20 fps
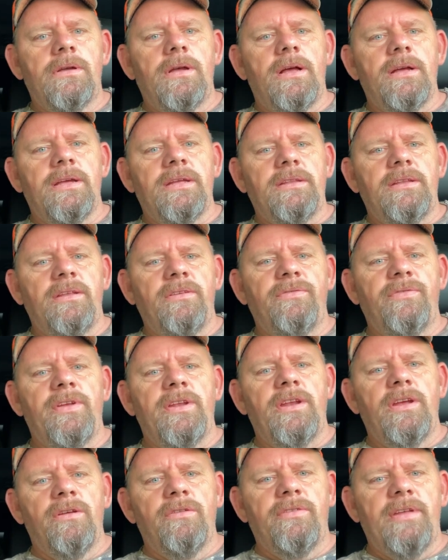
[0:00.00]
I'll get these
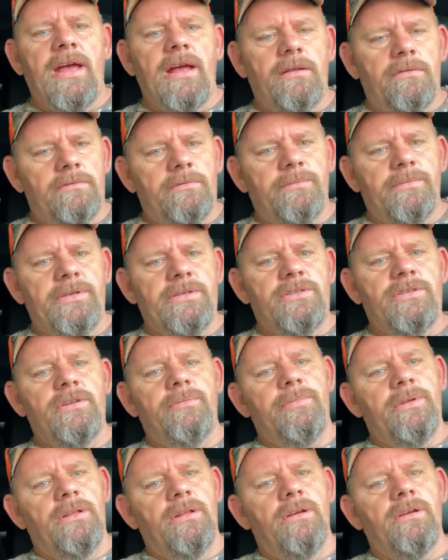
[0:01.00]
videos out. You
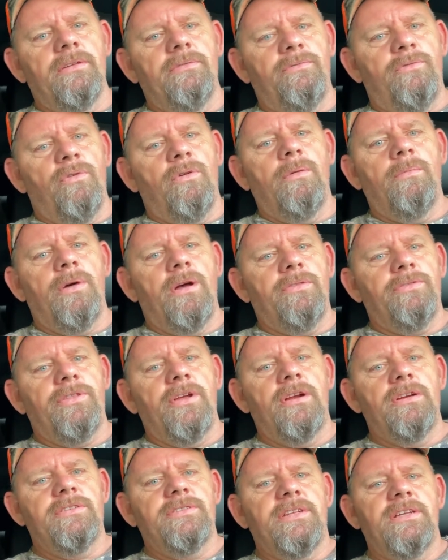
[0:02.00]
should be looking for them on
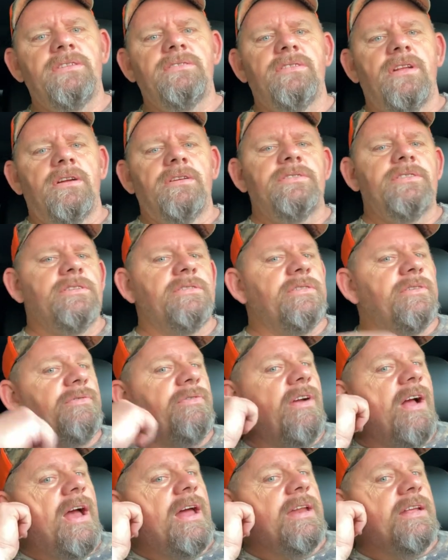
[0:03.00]
Thursdays or
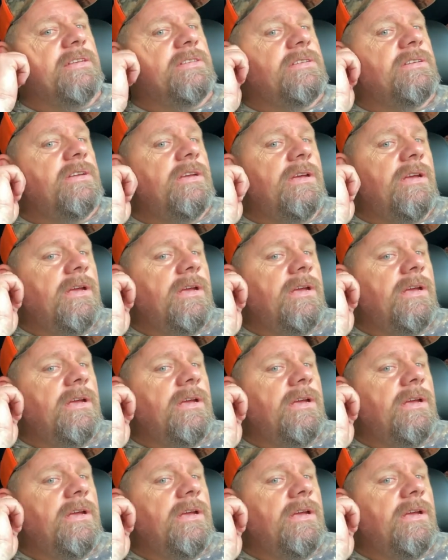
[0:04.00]
Fridays,